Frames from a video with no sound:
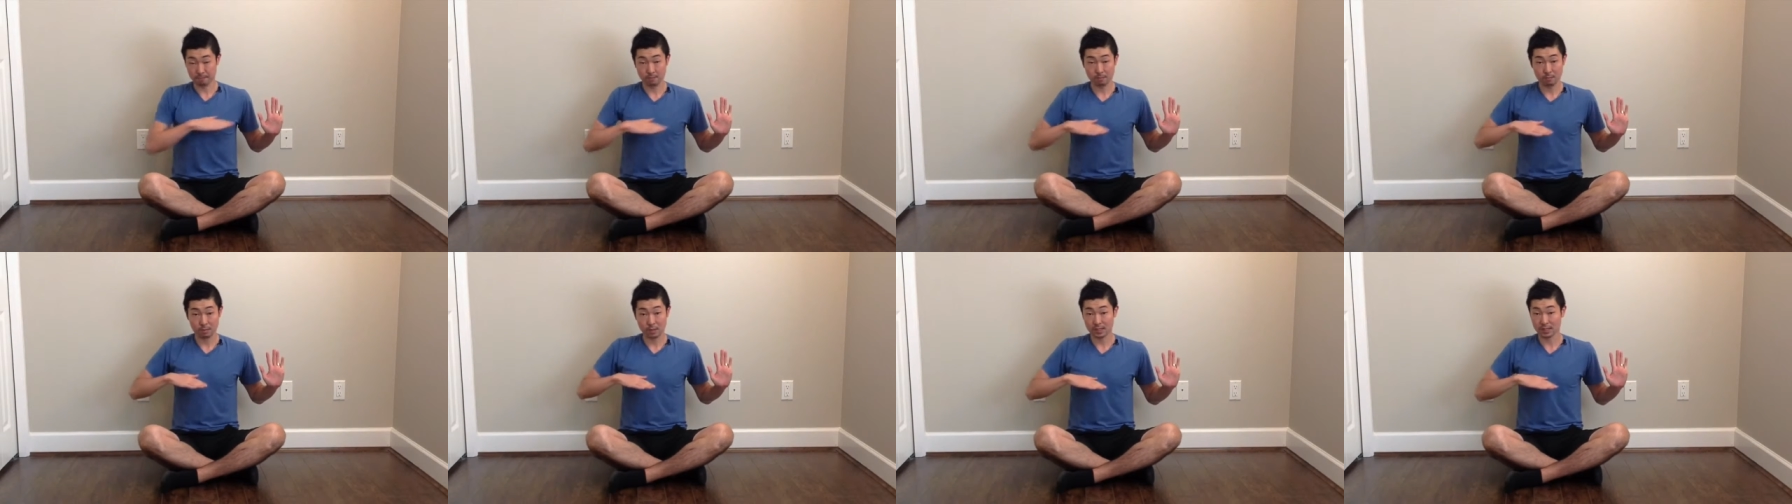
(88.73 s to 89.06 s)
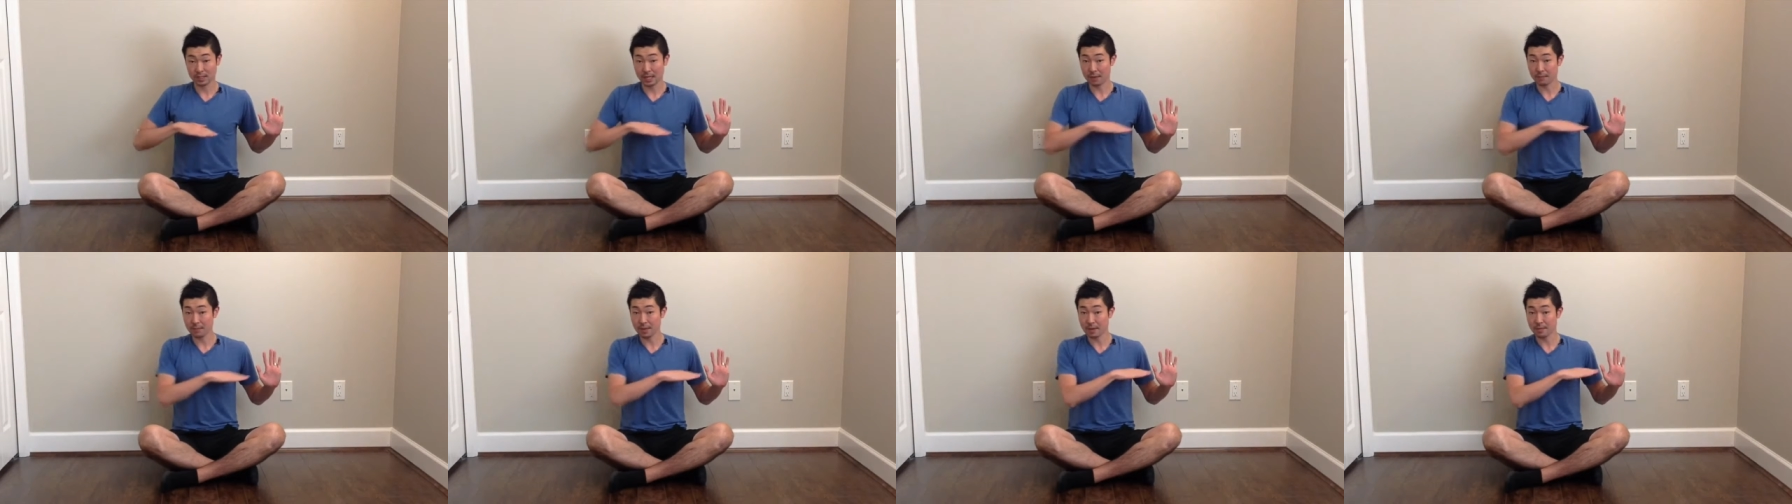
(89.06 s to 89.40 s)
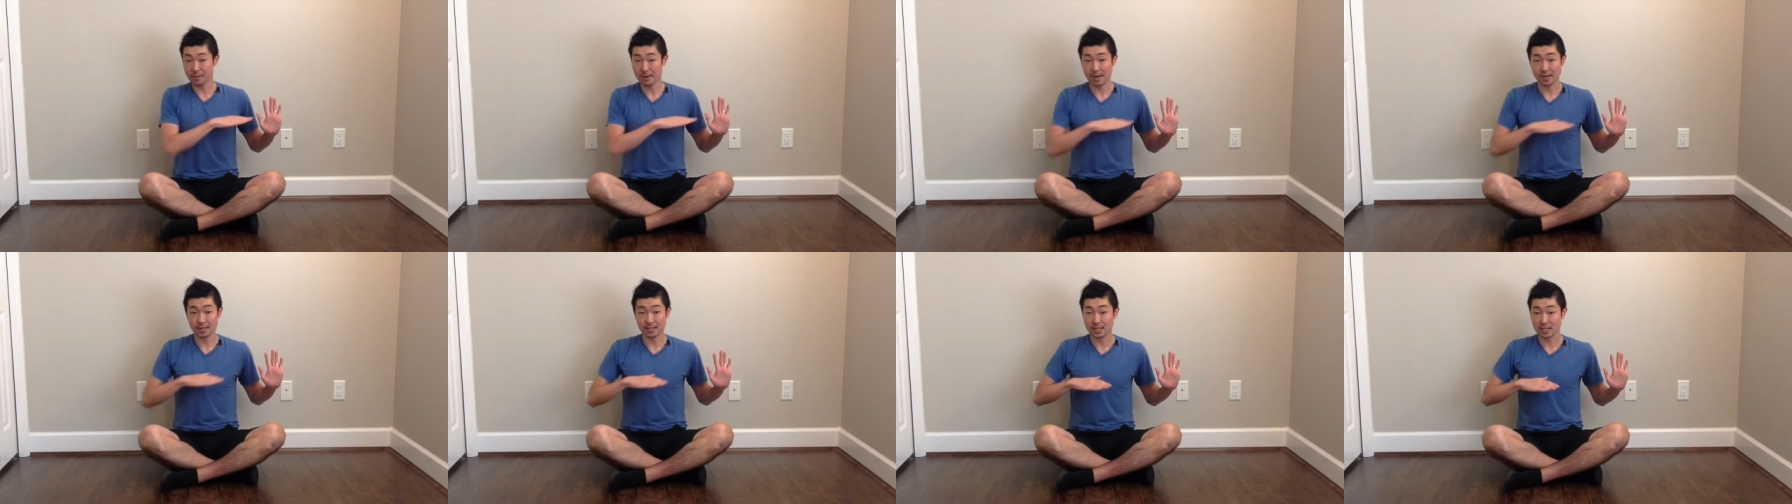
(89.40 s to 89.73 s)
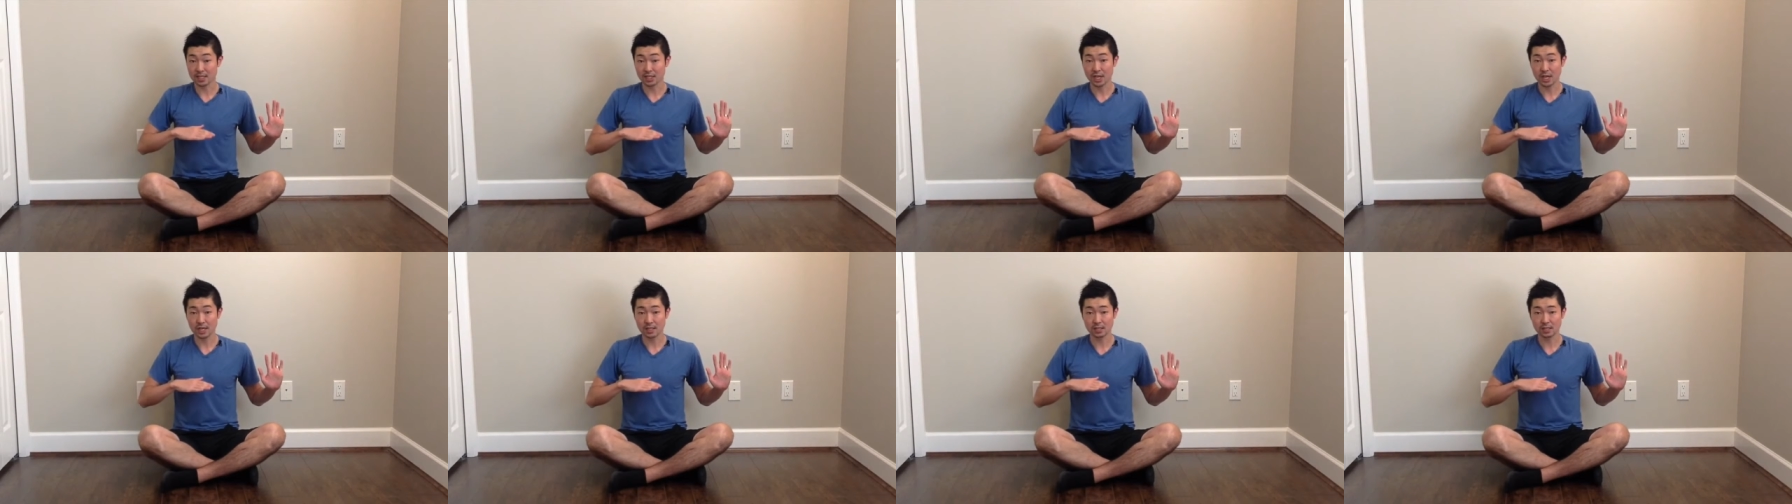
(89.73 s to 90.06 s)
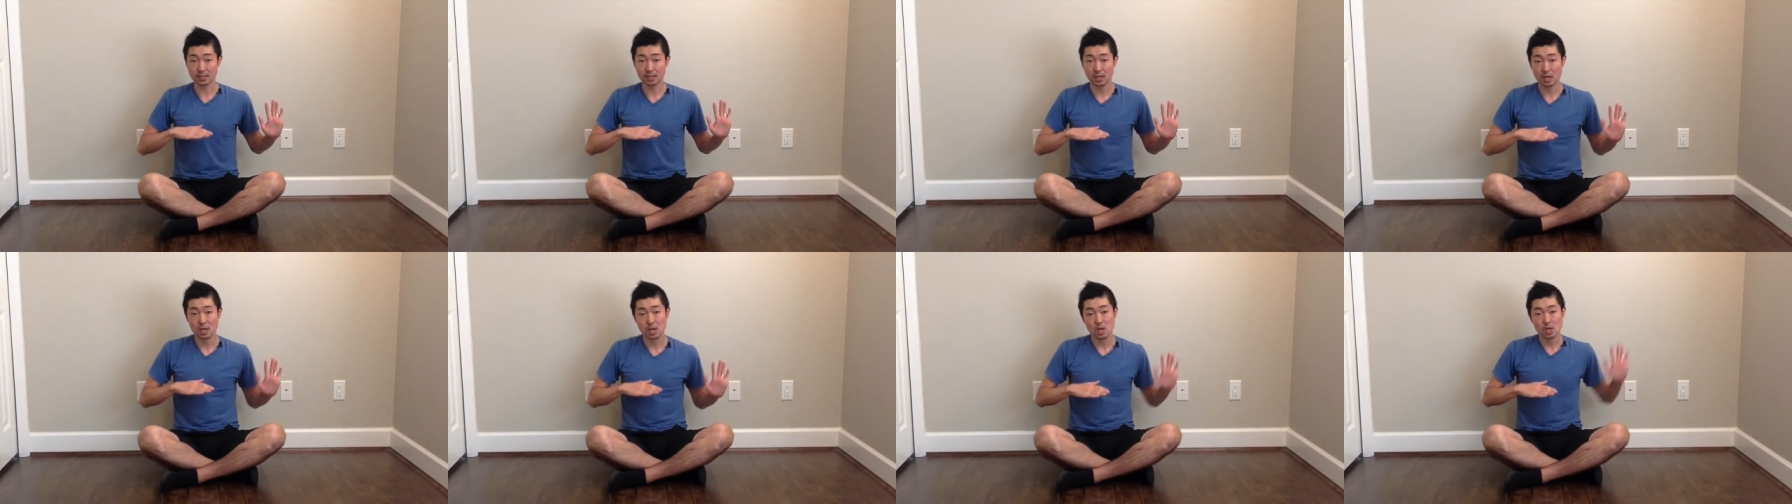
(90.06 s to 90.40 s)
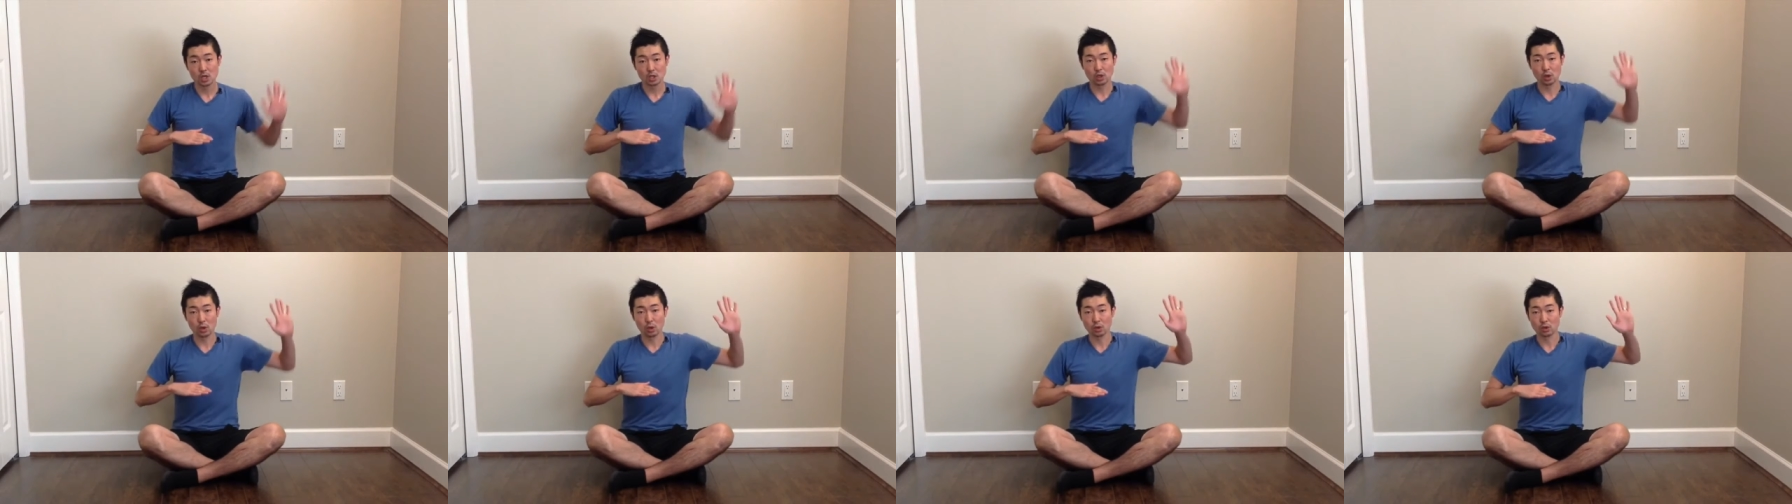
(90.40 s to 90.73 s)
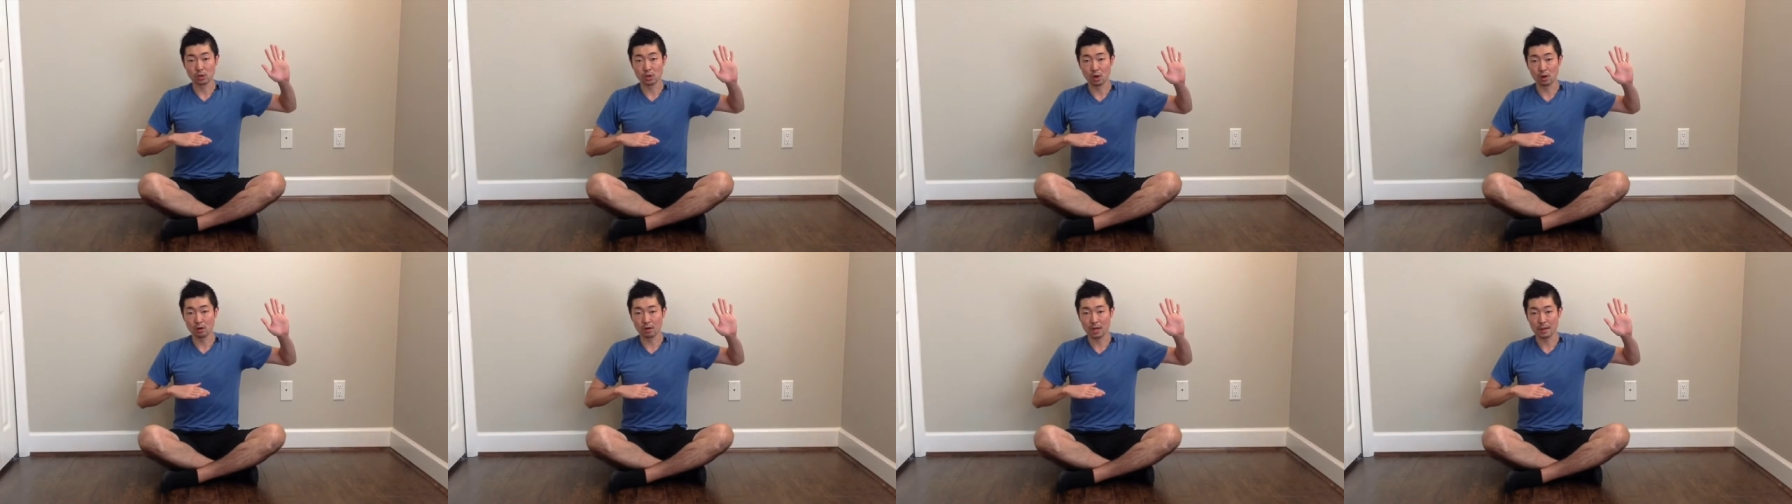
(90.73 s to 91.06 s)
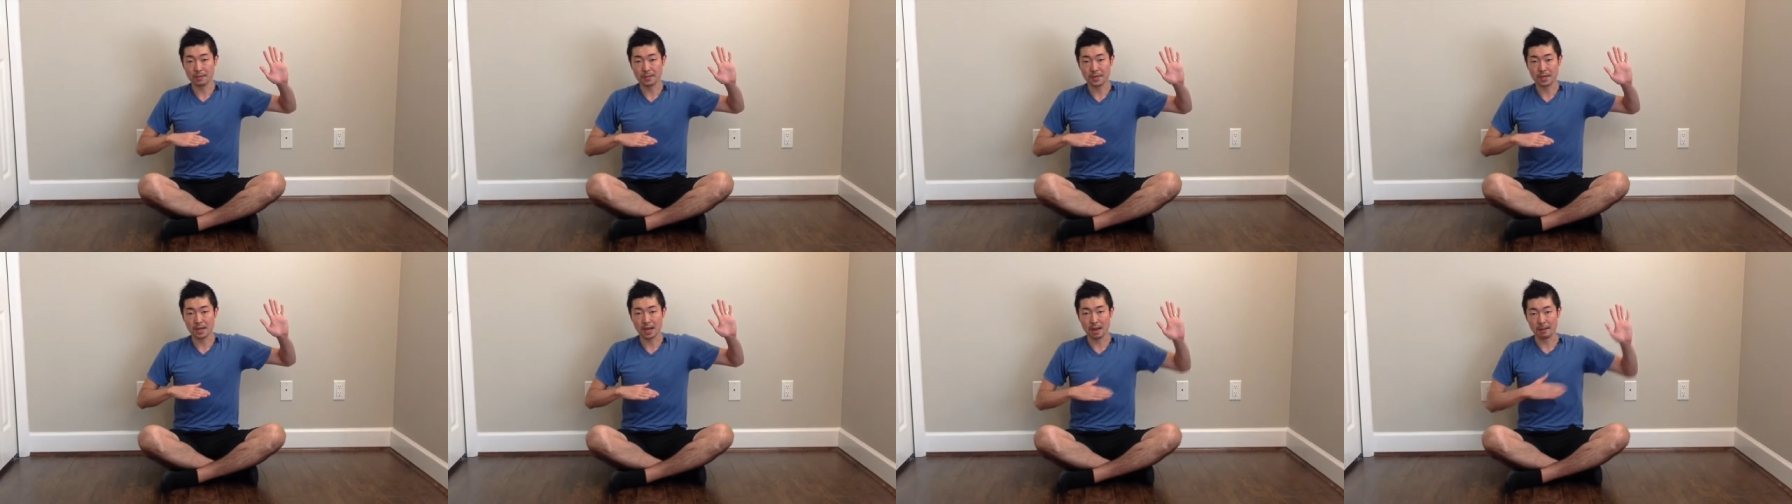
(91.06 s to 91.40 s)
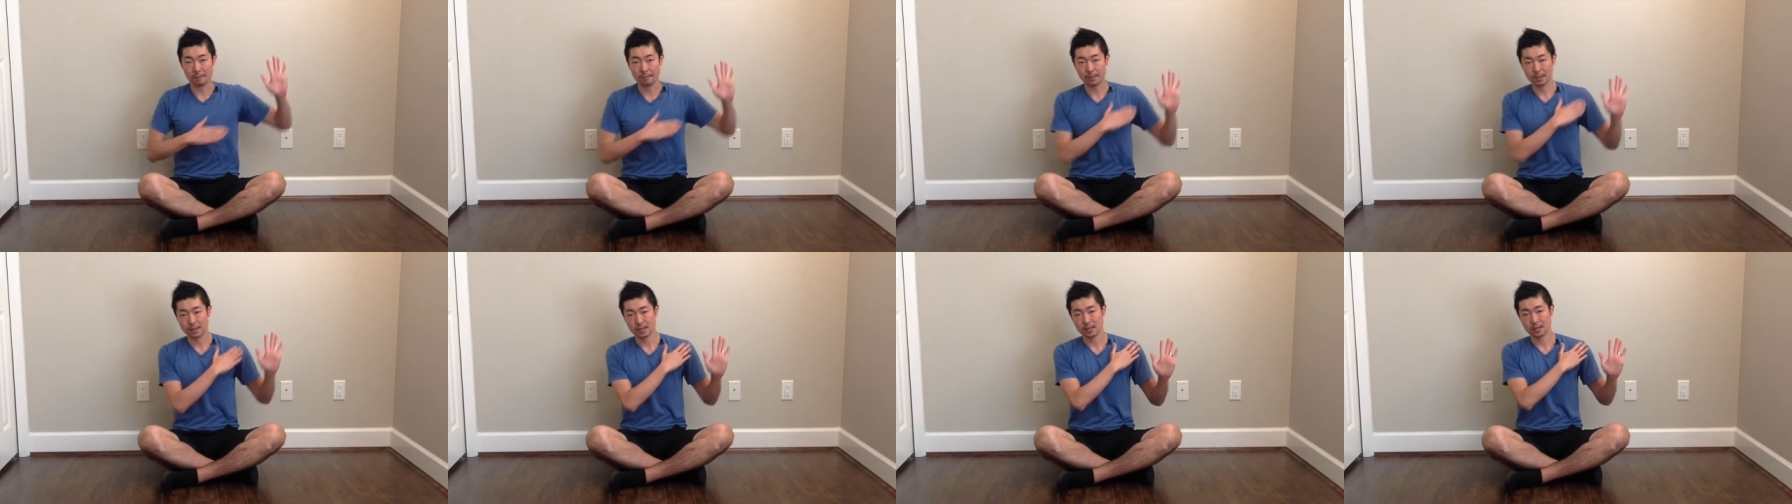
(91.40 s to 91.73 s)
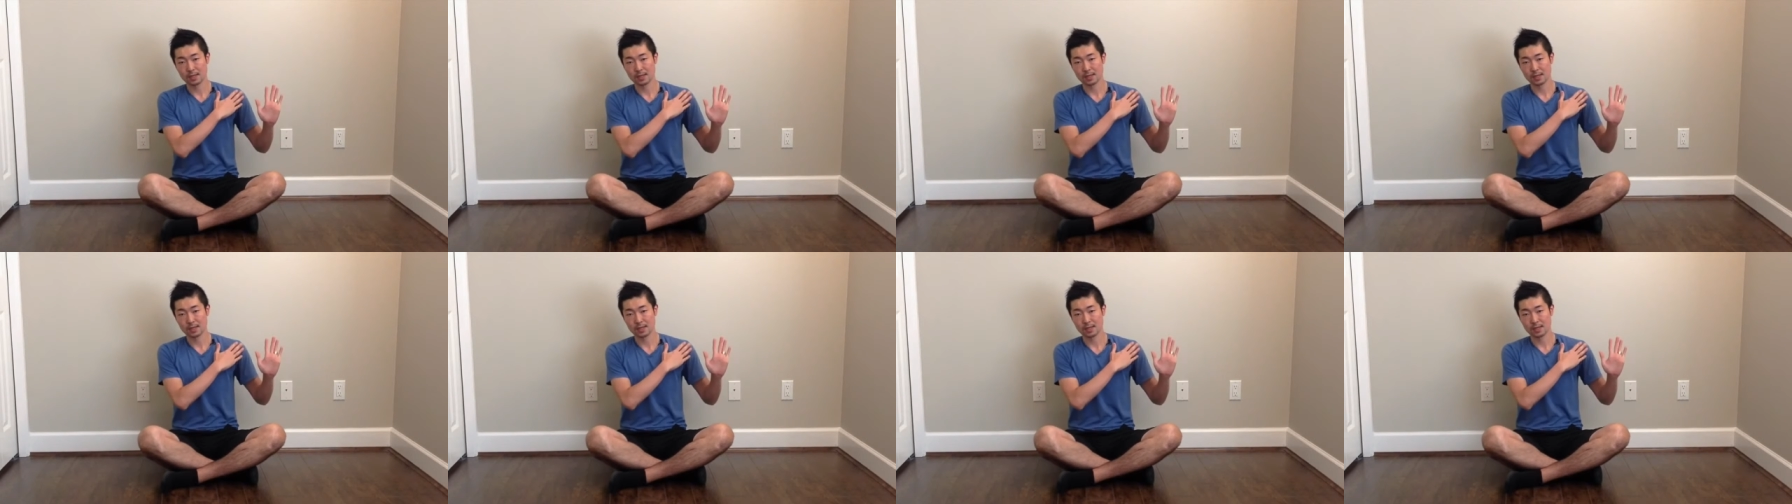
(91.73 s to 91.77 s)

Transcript: well, same level as the chest, so not coming up.